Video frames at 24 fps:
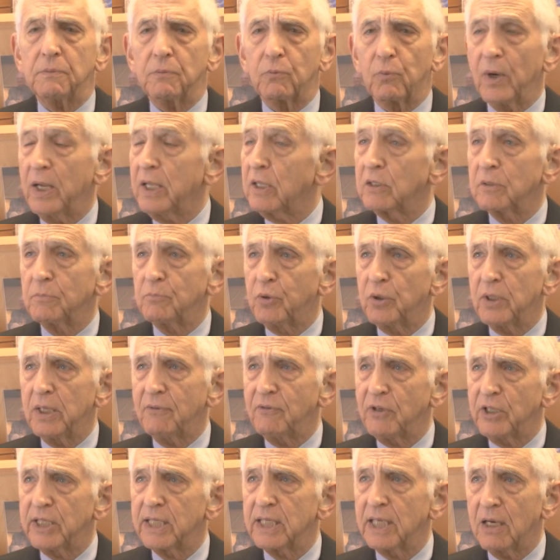rather than put
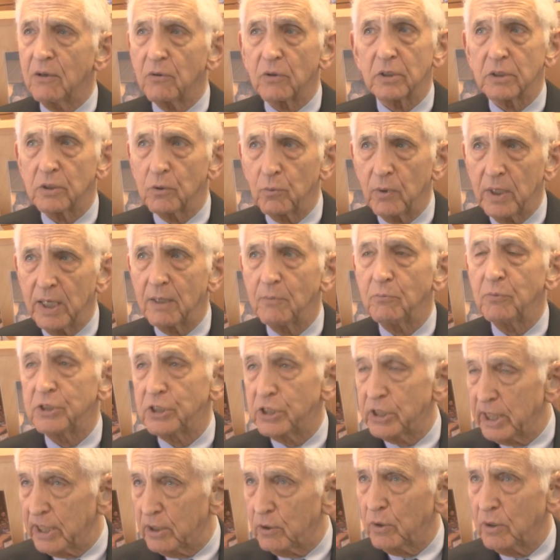everything out on the web,
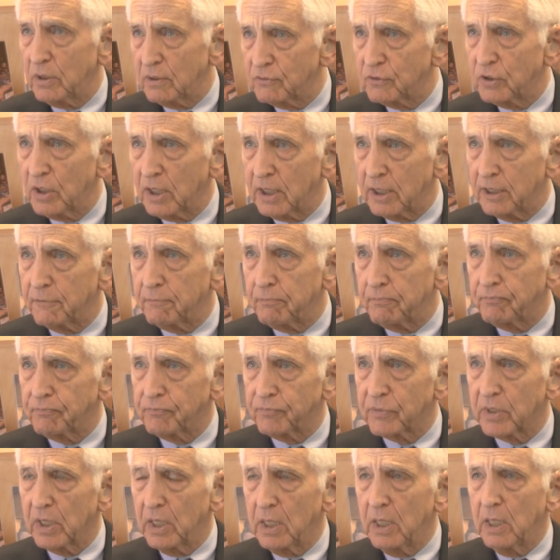which they could have done,
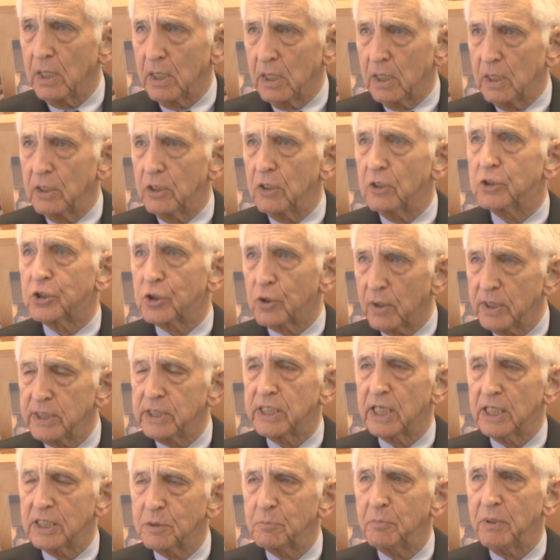their
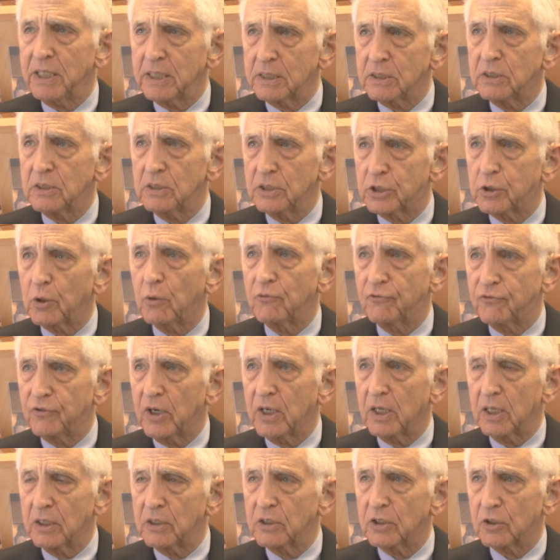choice has been so
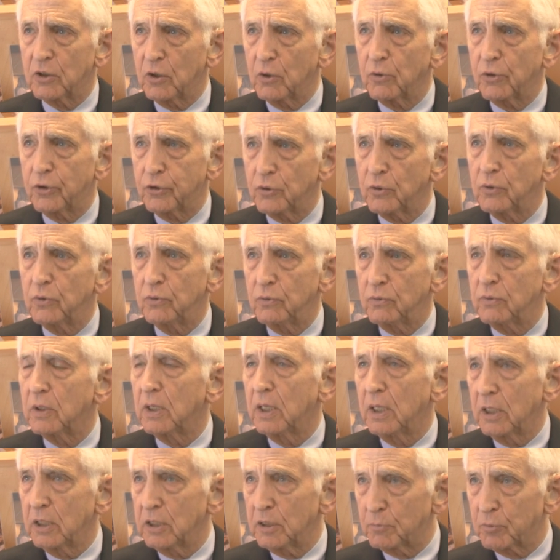far to go through
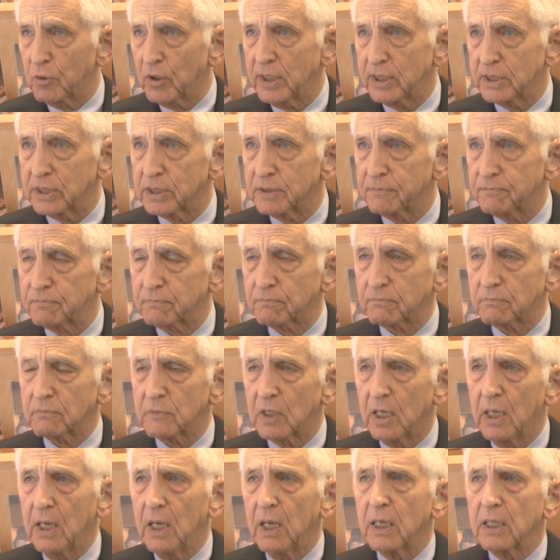the press.
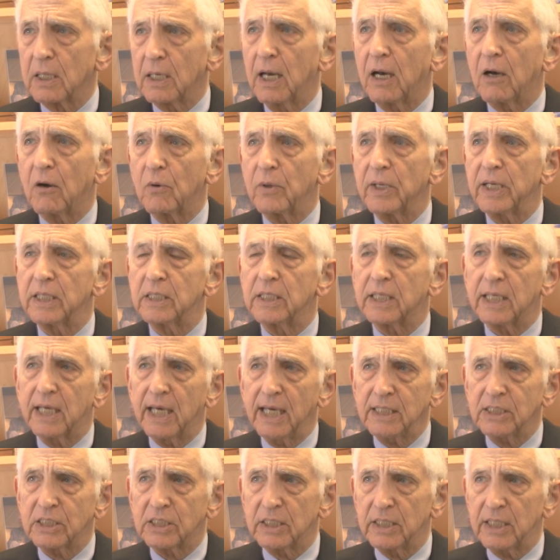Now, in the
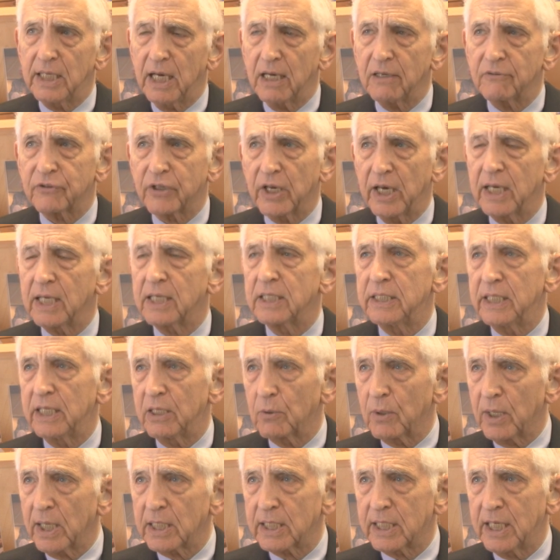case of the Afghan and the
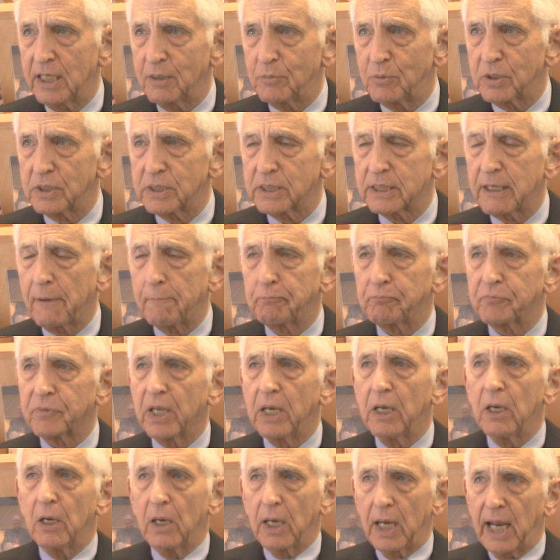Iraq cables,
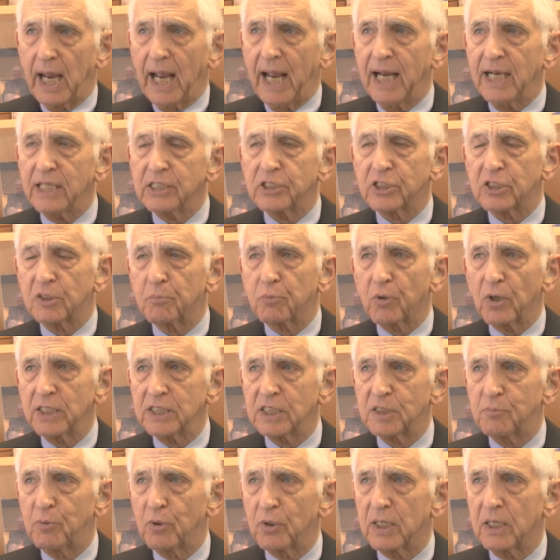as the
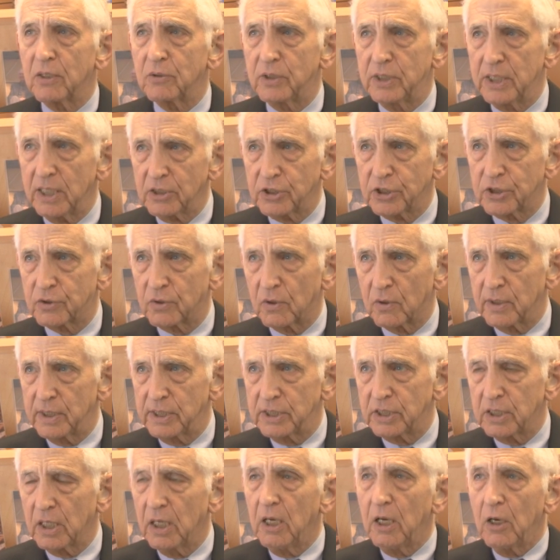press put out their
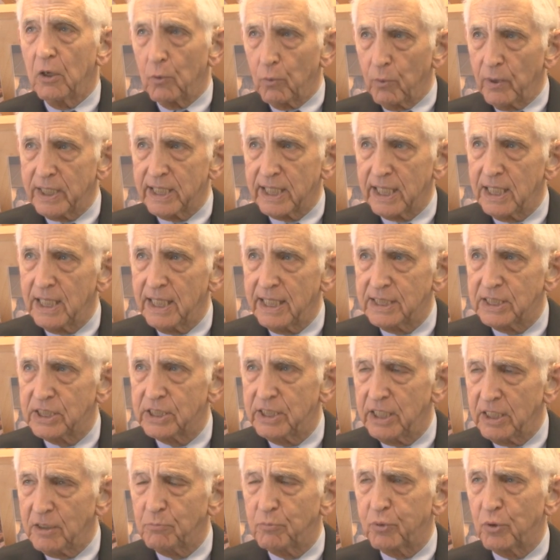stories, WikiLeaks
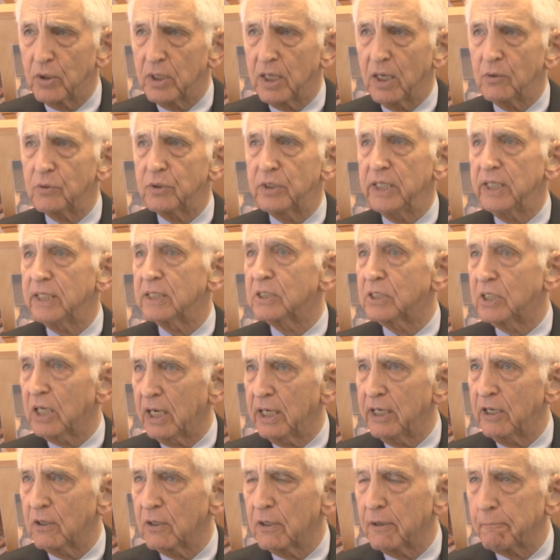did put out the
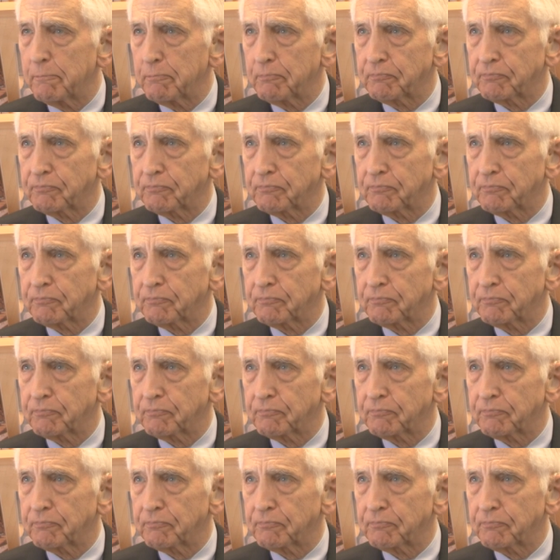entire